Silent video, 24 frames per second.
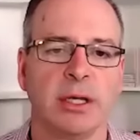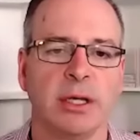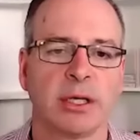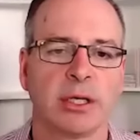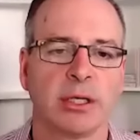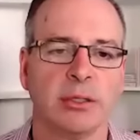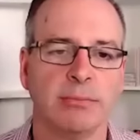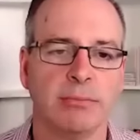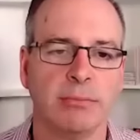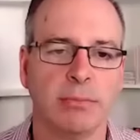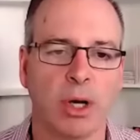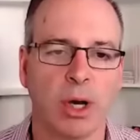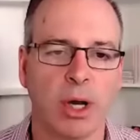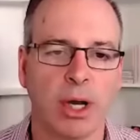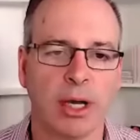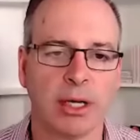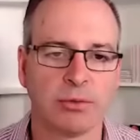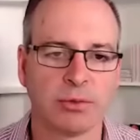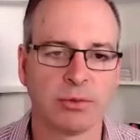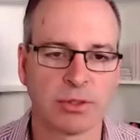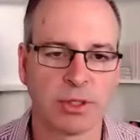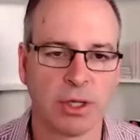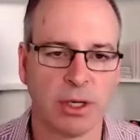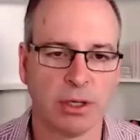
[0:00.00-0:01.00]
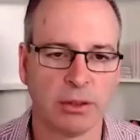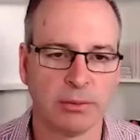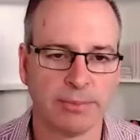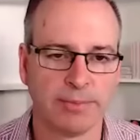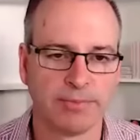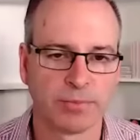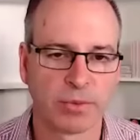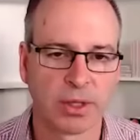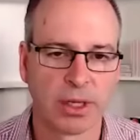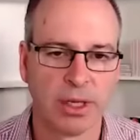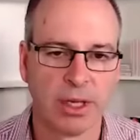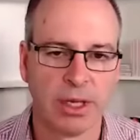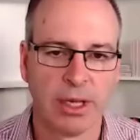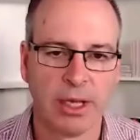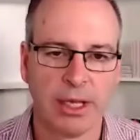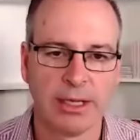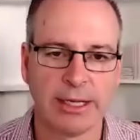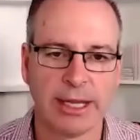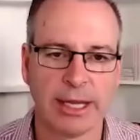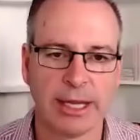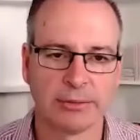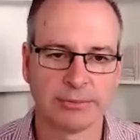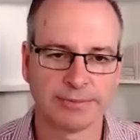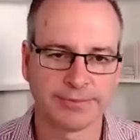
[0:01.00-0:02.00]
combined result.
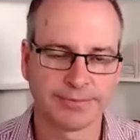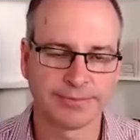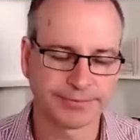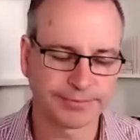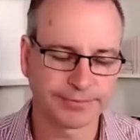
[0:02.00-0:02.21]
Now,